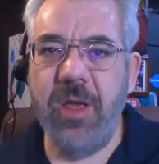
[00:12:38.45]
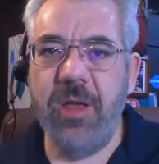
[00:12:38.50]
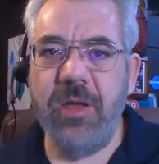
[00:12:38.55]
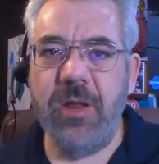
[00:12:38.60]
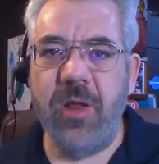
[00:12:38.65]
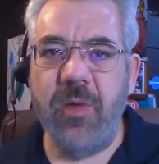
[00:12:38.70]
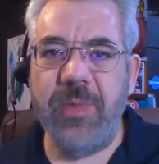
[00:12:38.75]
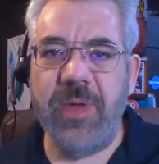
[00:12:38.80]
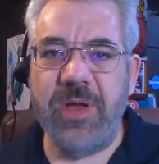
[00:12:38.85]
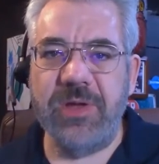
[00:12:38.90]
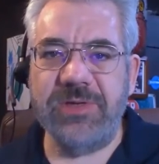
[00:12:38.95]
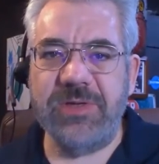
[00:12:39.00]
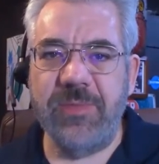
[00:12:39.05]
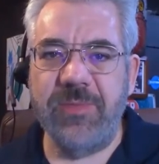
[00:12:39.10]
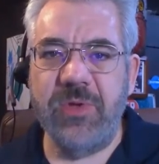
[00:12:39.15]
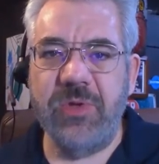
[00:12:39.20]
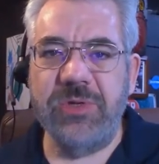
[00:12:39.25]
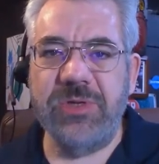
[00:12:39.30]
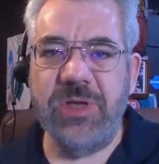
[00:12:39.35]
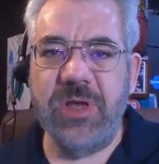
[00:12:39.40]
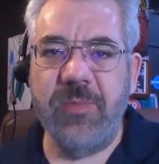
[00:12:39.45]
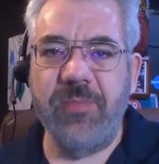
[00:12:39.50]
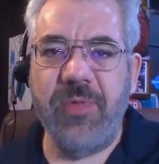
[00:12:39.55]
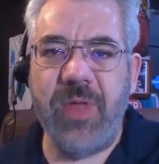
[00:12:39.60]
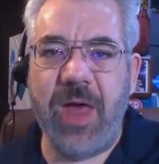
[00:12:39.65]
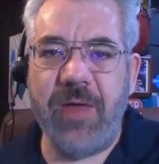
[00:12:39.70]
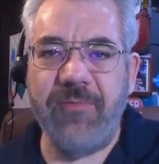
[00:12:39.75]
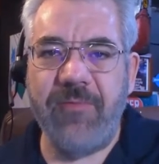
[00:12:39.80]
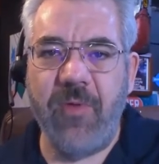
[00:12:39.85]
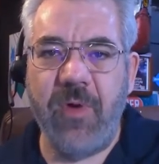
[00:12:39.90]
Because I'm using a
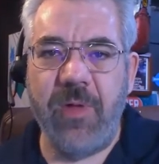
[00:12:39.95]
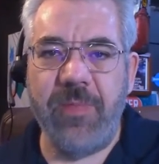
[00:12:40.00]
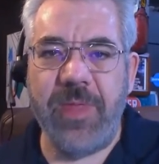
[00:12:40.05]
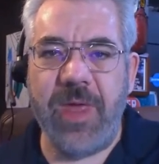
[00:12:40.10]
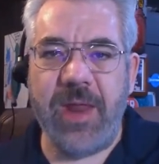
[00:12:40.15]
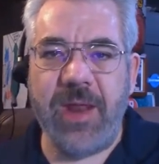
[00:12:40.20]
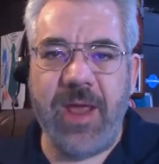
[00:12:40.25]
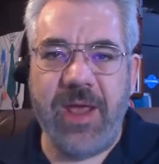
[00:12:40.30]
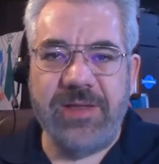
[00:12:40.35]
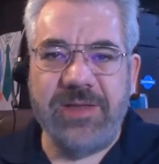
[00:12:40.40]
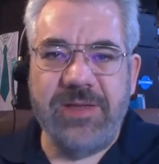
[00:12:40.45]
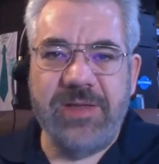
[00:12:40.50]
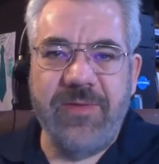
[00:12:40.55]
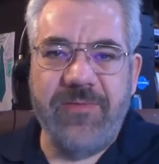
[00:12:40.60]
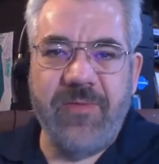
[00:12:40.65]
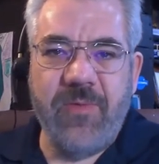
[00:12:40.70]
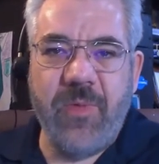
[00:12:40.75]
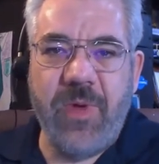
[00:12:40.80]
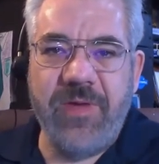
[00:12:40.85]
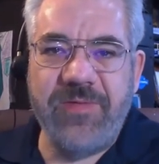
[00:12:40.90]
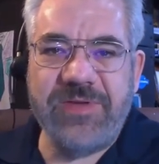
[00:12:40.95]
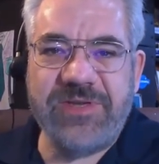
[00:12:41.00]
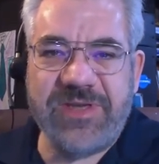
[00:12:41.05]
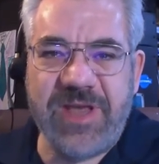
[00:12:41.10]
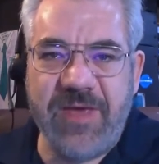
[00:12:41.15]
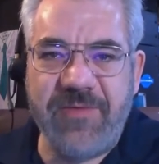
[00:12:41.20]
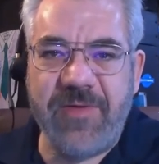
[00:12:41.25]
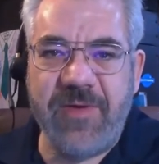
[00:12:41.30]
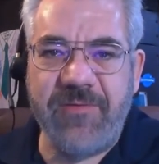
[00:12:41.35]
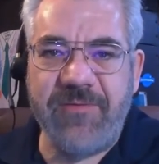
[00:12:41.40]
platform that has a different way of
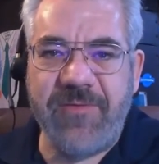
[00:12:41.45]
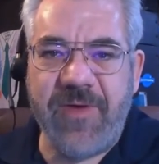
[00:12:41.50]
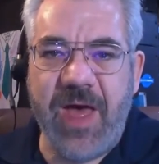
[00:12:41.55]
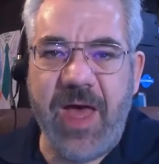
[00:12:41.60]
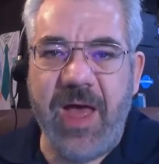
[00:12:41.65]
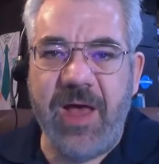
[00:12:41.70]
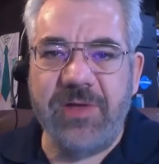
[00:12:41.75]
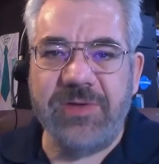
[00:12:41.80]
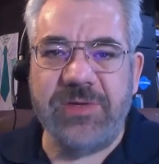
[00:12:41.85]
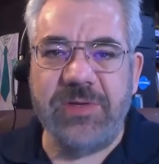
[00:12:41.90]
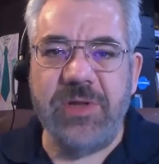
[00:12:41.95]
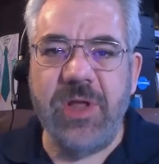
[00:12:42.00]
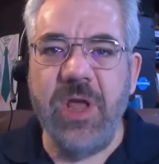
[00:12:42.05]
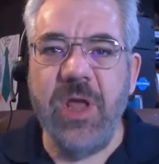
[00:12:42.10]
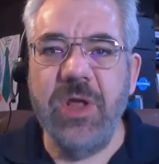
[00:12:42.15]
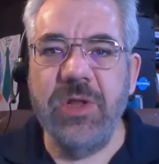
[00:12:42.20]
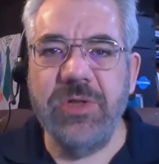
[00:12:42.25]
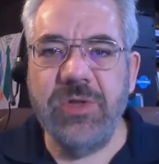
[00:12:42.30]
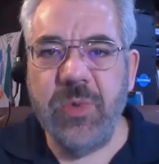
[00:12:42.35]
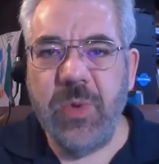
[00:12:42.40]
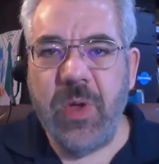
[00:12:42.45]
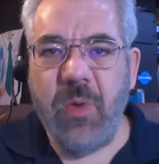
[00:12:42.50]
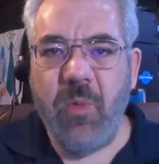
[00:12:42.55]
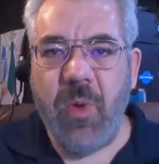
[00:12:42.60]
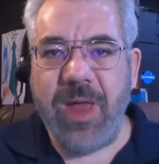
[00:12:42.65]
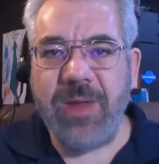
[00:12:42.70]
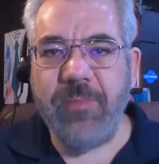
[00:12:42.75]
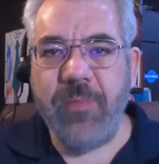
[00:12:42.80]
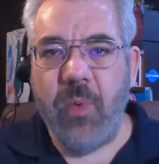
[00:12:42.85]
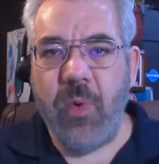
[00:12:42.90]
saving files and doing
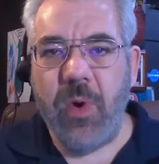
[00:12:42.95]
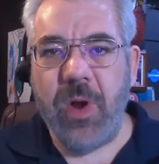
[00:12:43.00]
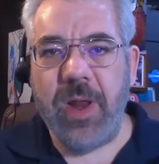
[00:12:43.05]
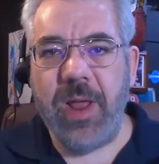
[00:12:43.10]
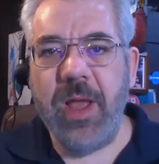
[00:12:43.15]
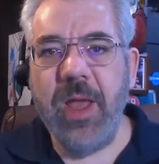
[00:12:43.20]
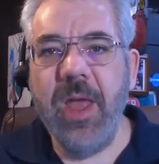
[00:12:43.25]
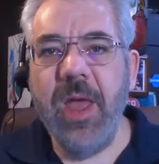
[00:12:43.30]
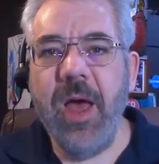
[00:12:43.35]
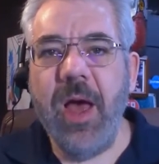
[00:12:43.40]
whiteboarding.